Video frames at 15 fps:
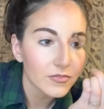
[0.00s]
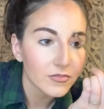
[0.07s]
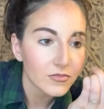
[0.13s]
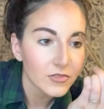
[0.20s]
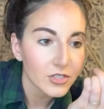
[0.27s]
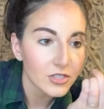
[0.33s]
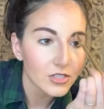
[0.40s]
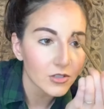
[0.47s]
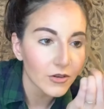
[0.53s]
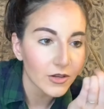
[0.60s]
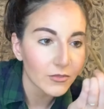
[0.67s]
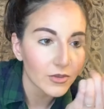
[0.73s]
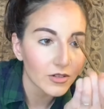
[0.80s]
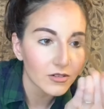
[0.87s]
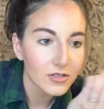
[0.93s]
just so I
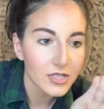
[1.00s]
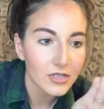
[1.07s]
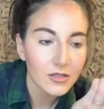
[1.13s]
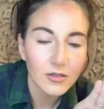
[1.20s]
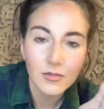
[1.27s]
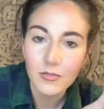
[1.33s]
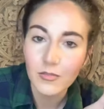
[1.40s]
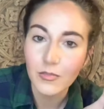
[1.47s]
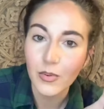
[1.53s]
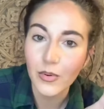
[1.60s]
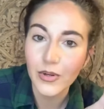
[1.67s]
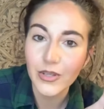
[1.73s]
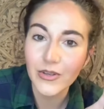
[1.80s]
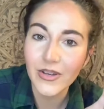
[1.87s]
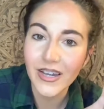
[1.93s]
wouldn't bore
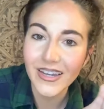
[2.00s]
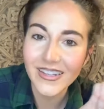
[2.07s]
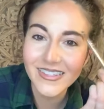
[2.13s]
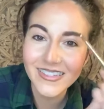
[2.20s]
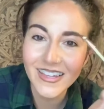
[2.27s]
you guys.